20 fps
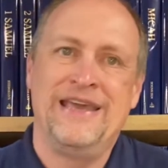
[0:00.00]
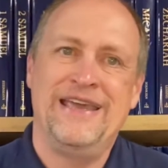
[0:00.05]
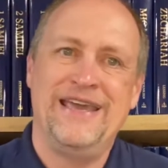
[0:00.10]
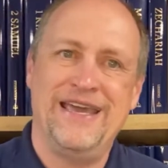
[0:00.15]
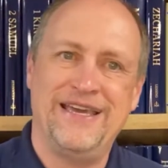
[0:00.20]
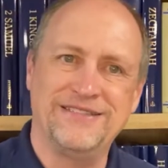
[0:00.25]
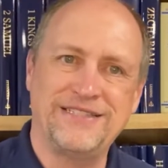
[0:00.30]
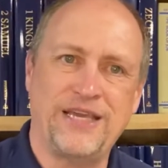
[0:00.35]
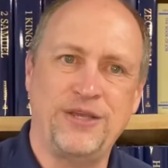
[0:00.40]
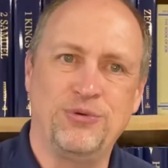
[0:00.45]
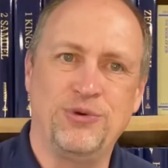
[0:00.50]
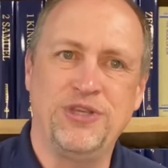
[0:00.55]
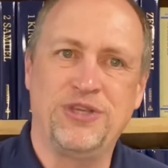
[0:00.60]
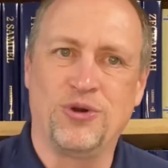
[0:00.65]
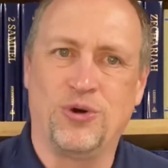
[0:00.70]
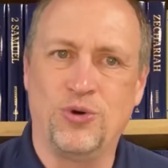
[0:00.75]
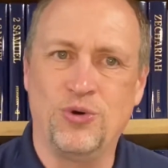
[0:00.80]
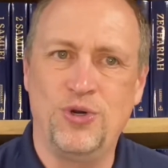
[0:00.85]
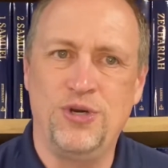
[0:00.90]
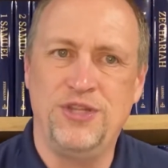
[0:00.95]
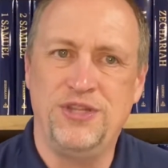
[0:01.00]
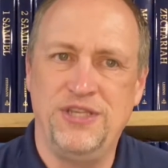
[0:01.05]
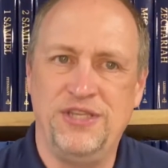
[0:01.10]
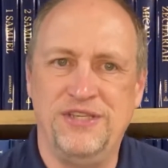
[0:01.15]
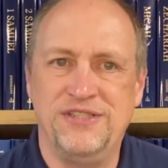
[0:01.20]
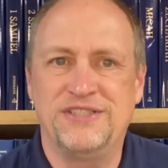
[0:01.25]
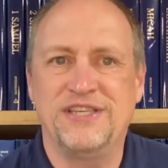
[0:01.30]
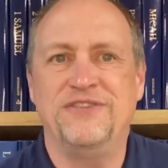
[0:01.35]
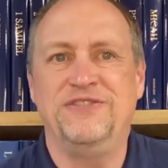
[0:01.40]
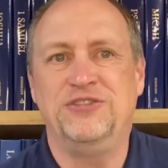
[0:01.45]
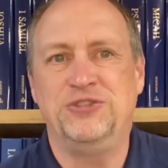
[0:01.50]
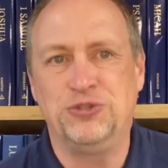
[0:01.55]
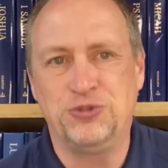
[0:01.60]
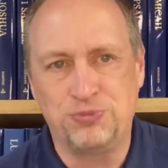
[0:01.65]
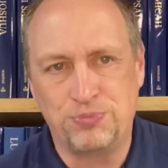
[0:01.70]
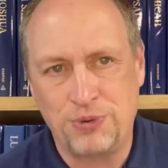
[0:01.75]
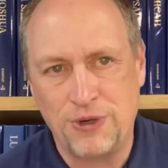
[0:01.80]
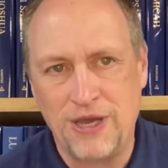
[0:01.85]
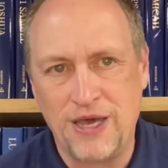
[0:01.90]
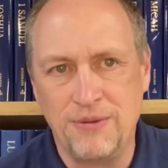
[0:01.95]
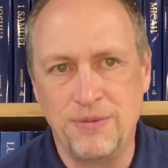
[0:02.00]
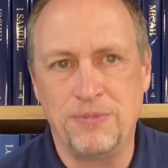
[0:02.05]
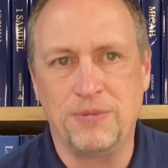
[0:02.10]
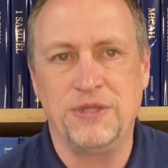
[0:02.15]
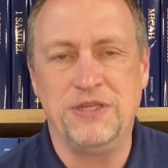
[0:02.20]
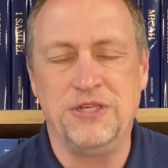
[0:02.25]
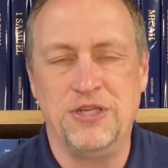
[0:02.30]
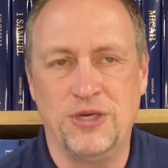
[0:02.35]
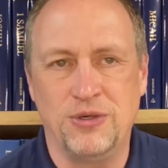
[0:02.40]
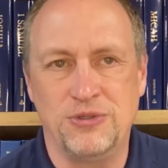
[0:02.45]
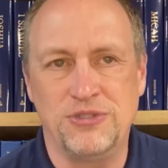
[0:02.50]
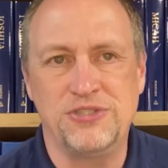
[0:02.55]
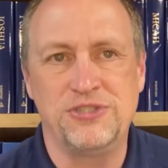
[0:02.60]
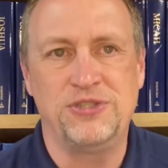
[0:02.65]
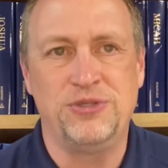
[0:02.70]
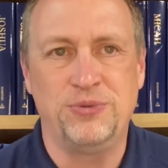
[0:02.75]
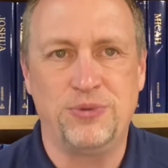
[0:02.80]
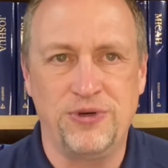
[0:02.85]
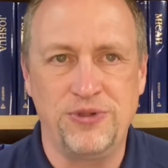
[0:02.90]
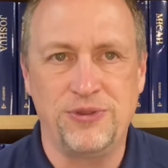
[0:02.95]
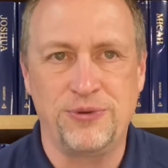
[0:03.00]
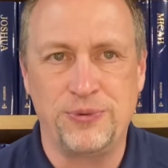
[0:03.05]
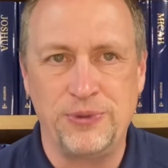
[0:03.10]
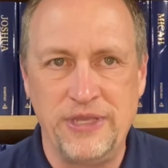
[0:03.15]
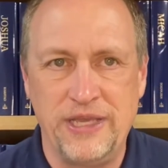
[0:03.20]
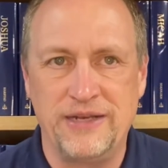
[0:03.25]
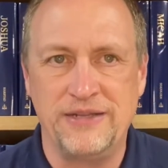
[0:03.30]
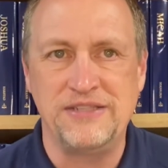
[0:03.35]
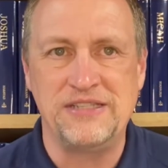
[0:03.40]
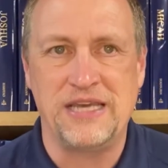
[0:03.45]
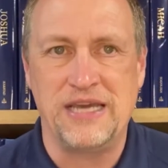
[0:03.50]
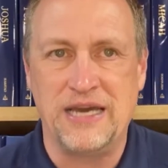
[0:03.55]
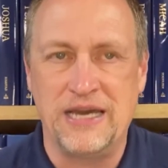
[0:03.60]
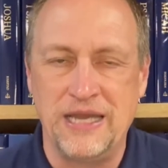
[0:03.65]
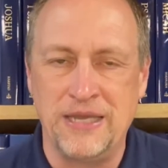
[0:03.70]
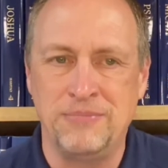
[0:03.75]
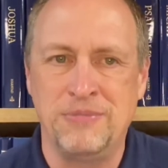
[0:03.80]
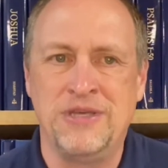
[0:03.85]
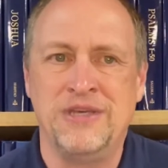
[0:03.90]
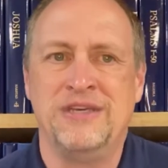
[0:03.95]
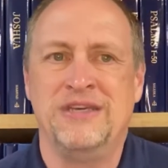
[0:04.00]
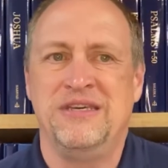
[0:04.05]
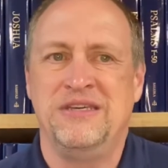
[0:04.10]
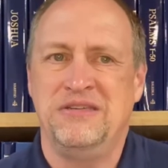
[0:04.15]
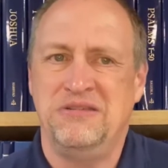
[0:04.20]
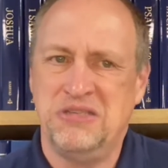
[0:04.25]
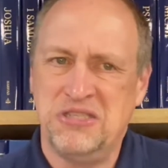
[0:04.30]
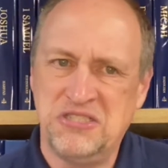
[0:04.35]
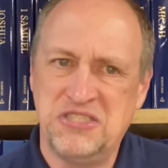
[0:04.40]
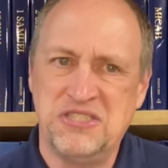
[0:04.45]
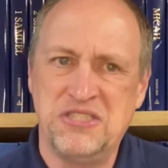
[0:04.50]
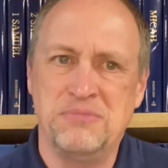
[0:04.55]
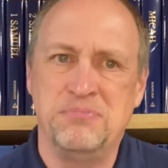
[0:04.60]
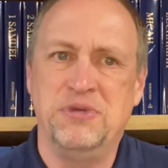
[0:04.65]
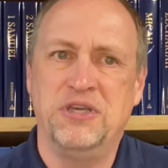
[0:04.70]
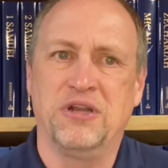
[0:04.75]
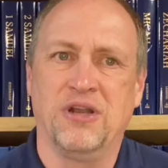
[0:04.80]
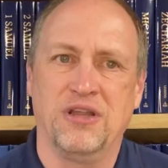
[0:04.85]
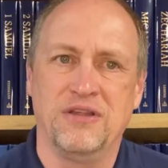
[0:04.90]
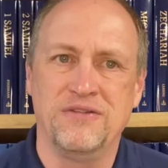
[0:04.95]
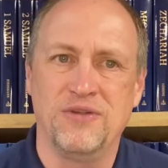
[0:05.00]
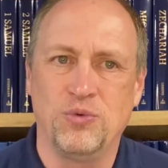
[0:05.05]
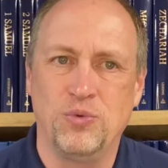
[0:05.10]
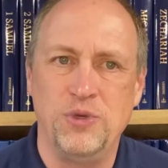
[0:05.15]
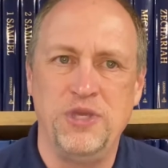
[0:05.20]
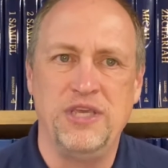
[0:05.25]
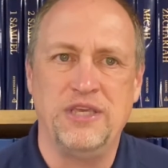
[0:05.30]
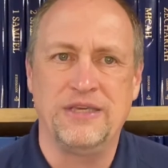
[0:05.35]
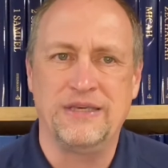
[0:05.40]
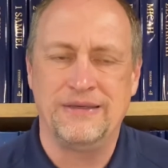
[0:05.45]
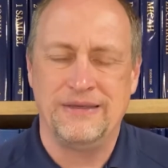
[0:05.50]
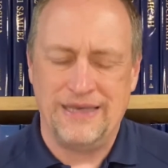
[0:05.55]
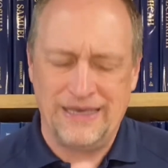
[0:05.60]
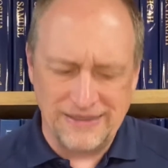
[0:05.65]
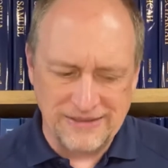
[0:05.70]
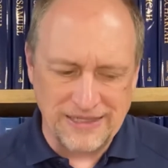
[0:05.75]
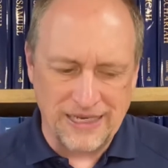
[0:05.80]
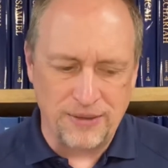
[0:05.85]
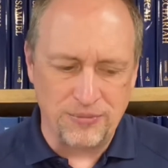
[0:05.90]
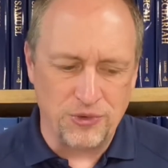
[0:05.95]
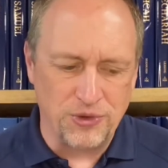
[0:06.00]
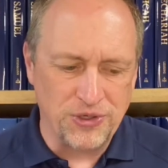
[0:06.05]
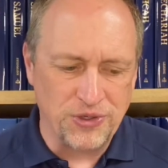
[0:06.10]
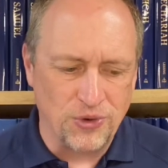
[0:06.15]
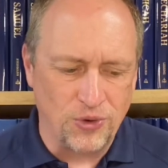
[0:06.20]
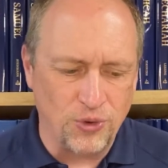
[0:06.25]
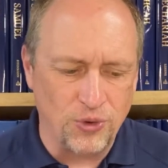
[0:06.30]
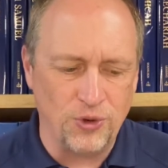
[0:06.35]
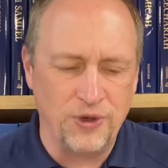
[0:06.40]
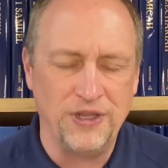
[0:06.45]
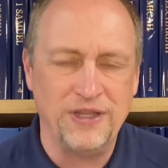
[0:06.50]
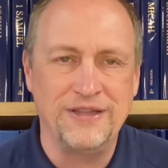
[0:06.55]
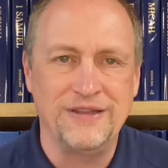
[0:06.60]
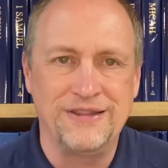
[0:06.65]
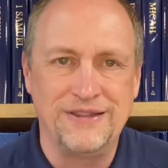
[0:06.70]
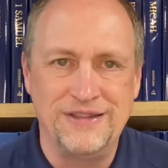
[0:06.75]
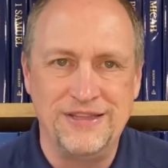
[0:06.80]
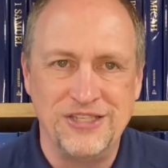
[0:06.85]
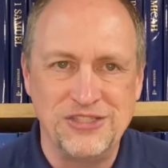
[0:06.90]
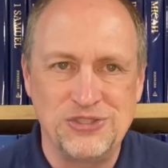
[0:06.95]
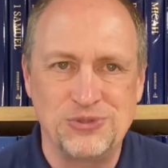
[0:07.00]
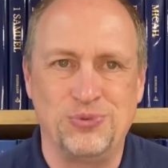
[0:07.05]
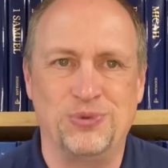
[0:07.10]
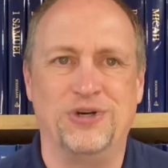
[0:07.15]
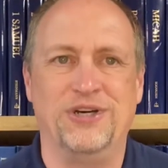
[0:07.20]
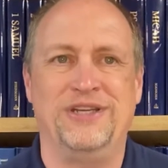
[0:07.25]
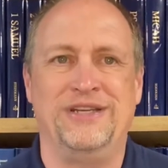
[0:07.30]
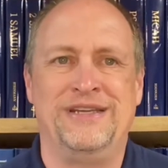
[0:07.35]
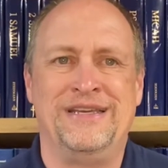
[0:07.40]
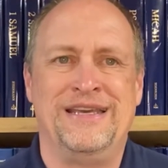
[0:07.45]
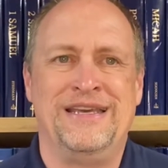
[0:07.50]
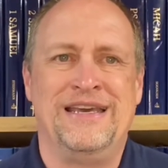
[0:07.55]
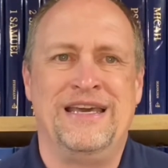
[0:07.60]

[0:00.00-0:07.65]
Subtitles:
As I record these, as you've probably noticed, 2 or 3 at a time, it's the middle of the week as I'm recording this one.